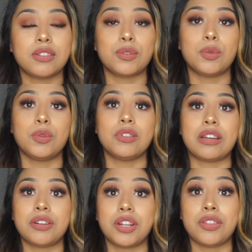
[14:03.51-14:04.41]
schools
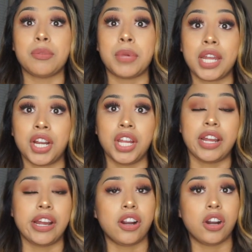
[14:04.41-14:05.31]
out here in the Bay
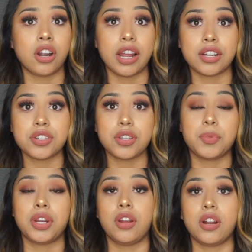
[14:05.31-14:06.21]
Area are actually
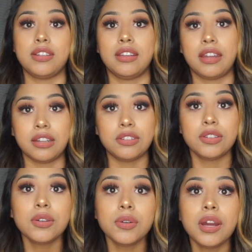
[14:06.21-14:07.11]
pretty hard to get
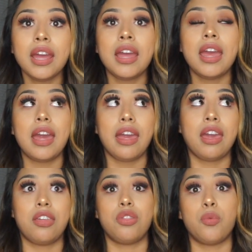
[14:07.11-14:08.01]
into.
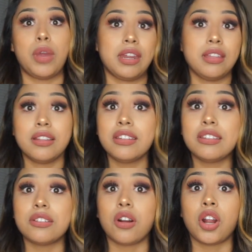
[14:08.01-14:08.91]
And the waiting
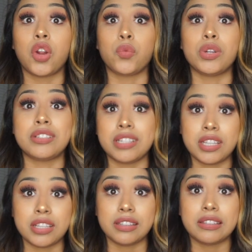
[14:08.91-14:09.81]
lists are
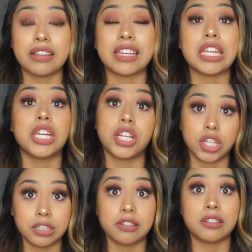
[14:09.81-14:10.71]
ridiculous. Like,
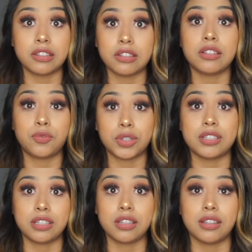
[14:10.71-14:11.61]
years
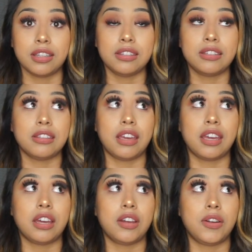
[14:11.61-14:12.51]
ridiculous.
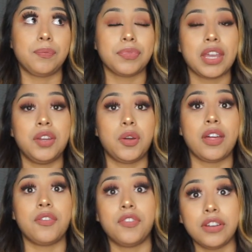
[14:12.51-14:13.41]
Like, I know
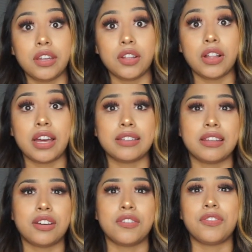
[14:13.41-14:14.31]
that Foothill has
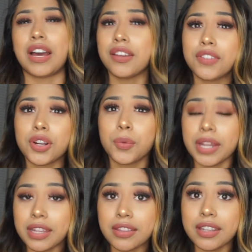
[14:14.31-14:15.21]
like a 5-year
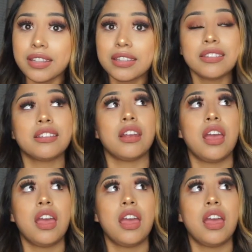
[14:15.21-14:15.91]
waiting list.